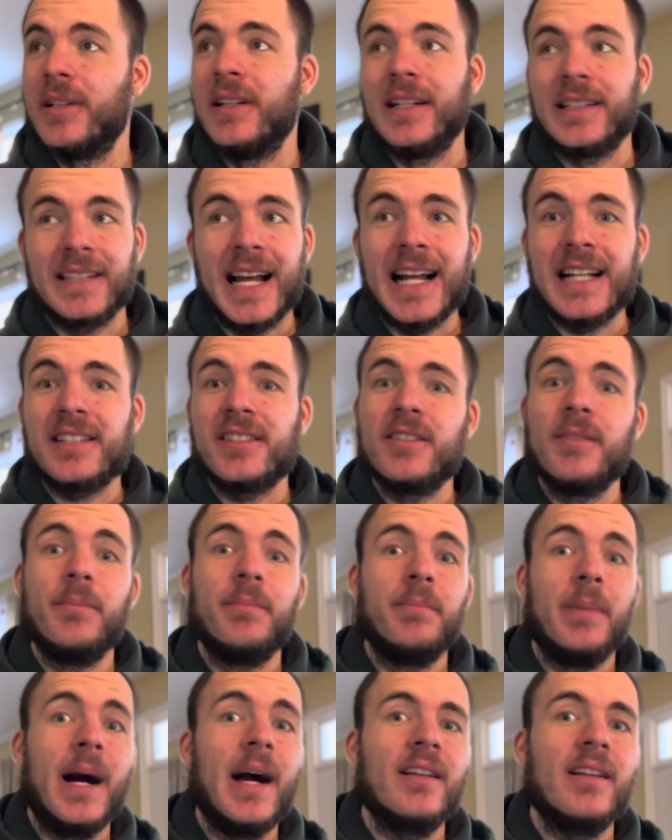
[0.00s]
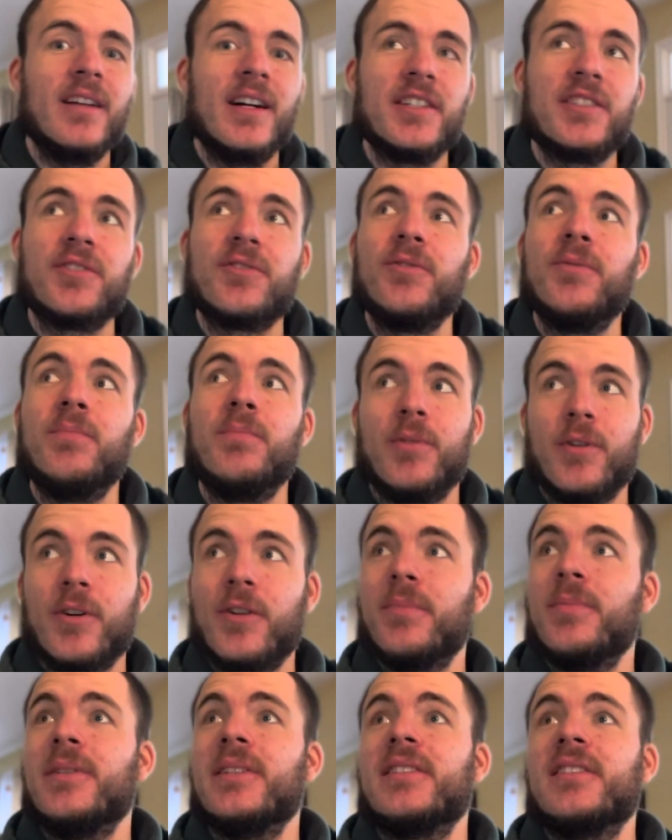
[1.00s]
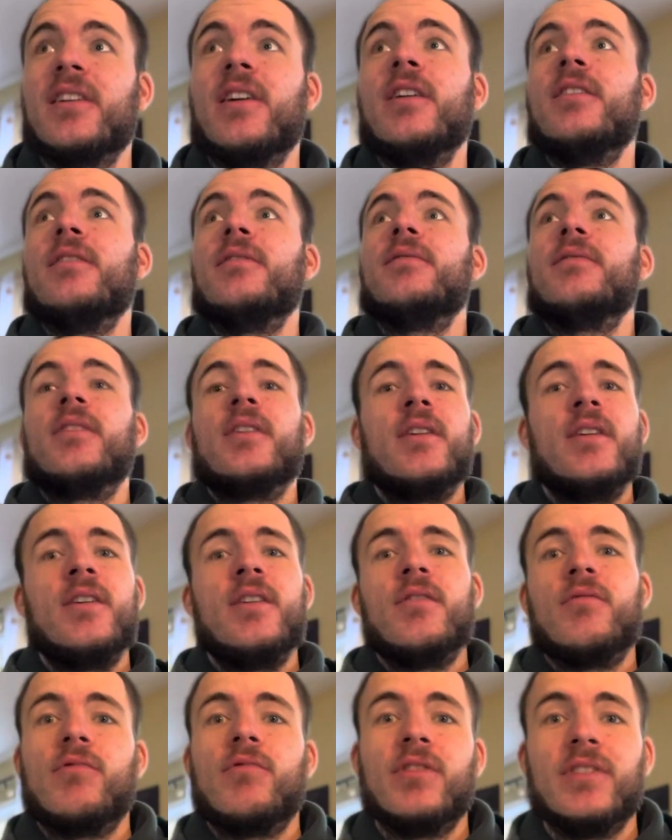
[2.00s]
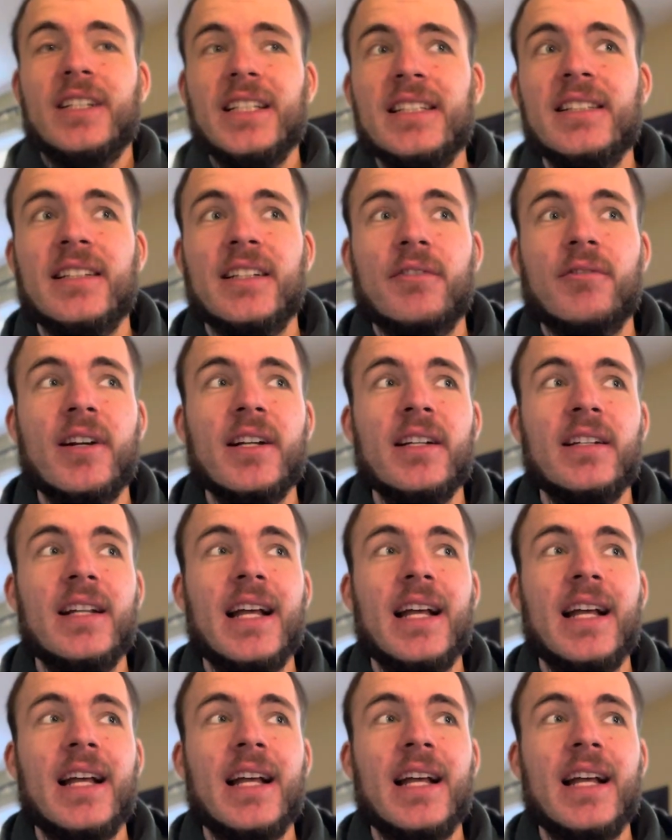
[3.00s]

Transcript: Like, that's the biological purpose of releasing, right?